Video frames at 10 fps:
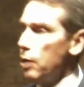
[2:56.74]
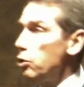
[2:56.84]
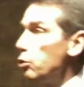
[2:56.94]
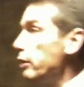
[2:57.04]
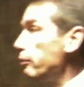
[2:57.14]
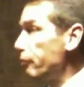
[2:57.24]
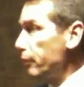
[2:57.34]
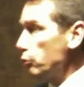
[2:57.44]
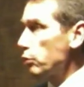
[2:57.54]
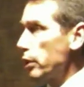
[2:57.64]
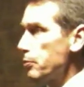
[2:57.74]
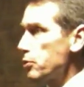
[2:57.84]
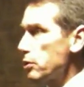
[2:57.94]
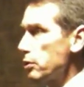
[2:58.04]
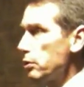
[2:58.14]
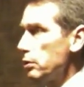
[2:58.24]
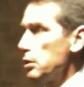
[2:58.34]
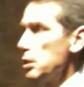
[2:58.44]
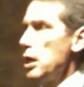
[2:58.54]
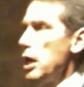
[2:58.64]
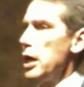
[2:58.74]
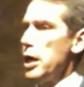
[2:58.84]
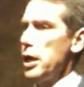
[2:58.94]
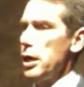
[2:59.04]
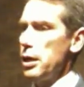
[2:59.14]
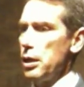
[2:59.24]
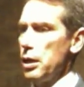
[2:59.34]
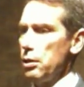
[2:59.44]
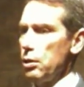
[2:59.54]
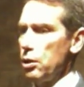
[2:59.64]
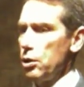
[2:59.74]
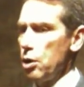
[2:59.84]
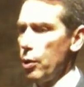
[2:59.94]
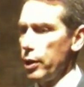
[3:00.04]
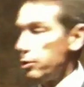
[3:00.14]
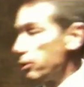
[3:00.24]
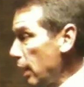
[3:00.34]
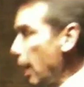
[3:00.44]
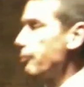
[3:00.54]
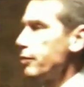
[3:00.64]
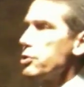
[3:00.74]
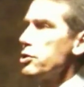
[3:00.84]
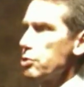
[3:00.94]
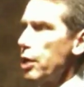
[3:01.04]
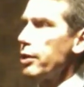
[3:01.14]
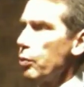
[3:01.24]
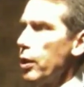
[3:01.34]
doing field trips, uh, going to conferences like the